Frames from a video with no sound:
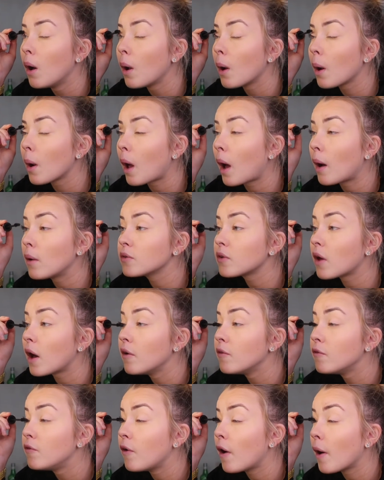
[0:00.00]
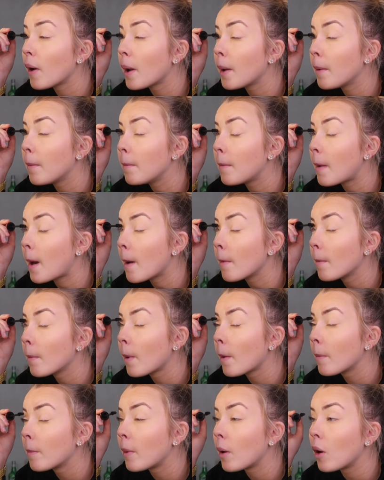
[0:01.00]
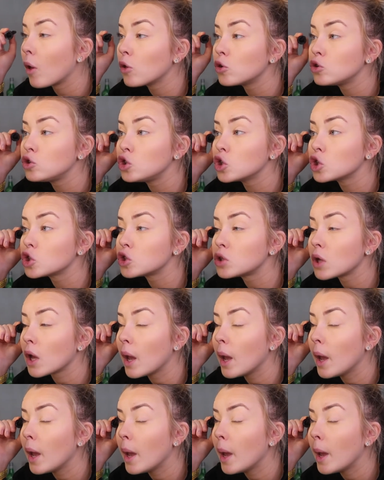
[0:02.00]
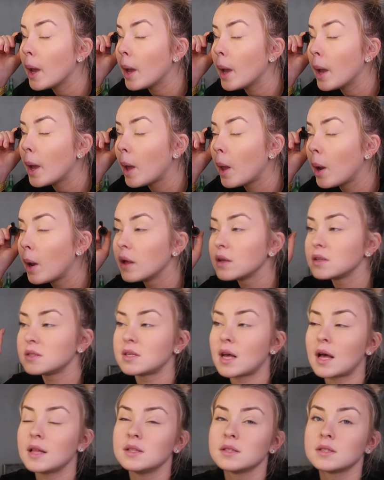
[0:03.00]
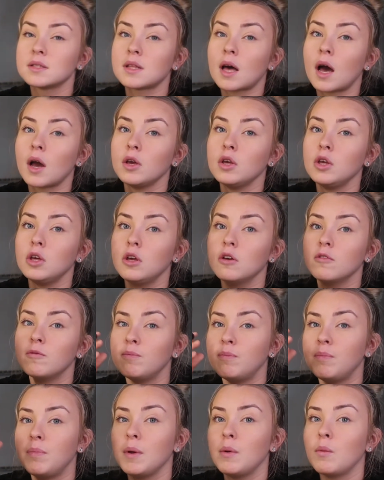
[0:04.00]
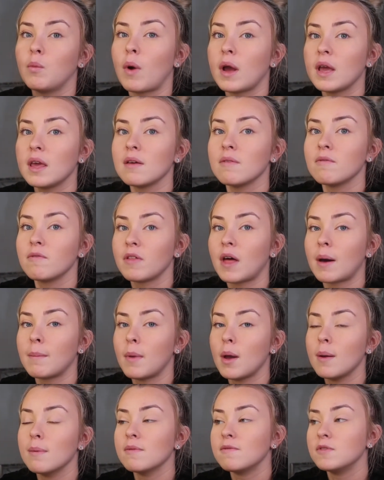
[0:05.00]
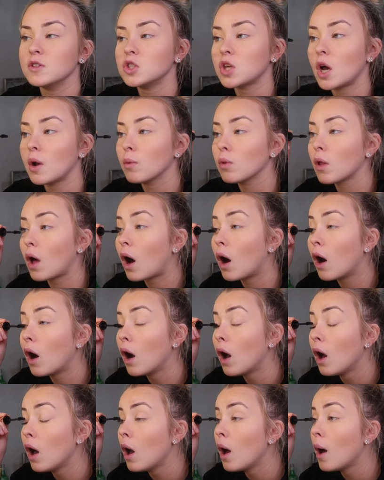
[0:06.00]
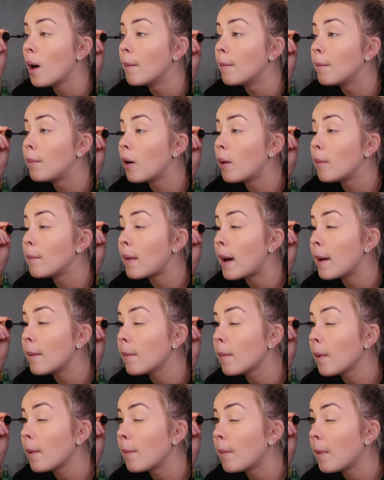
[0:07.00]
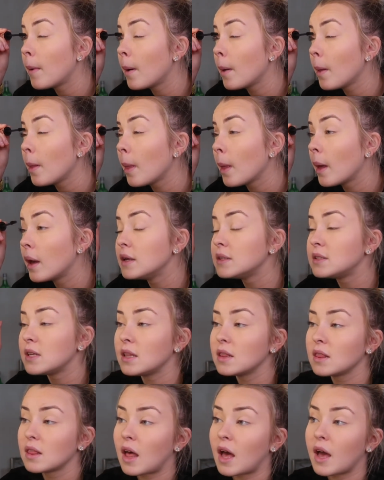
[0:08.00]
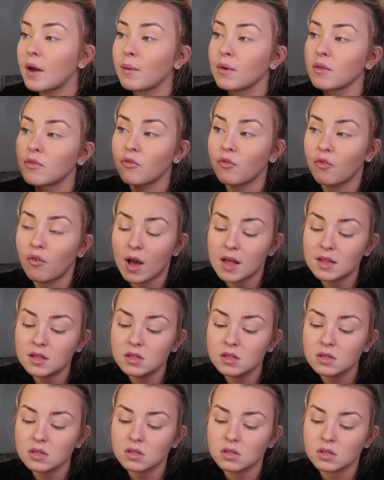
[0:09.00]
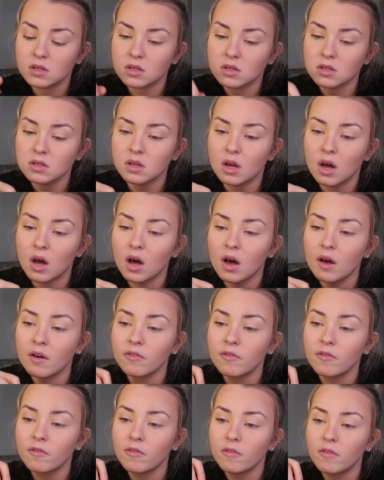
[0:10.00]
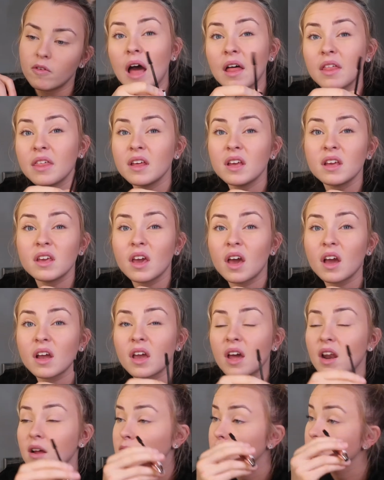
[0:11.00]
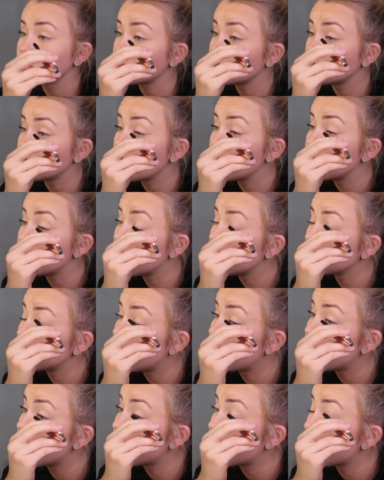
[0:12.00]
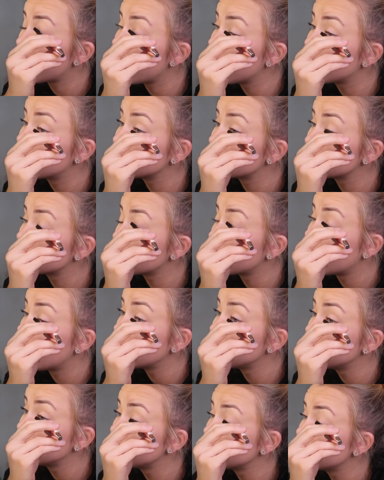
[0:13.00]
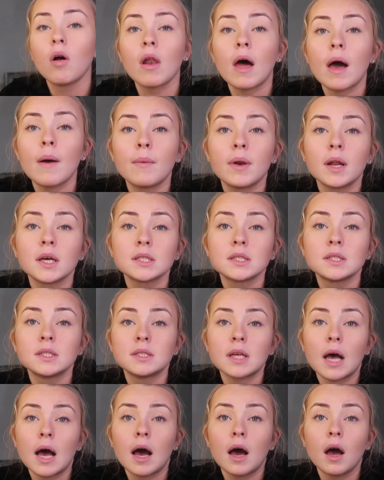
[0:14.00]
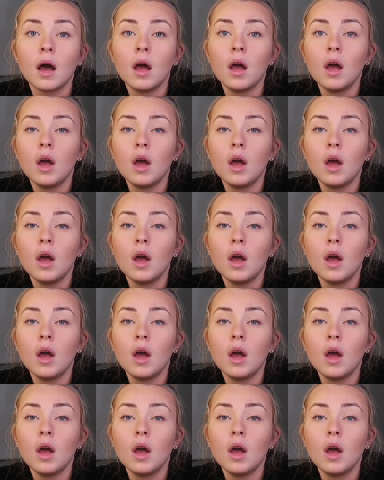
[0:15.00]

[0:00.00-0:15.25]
that was like very memorable, just in a sense that you've been waiting for that moment for so long. But memorable as in, like, with friends and stuff. I think, yeah, again, I'm just going to say the most memorable moment was summer. Or like when I sat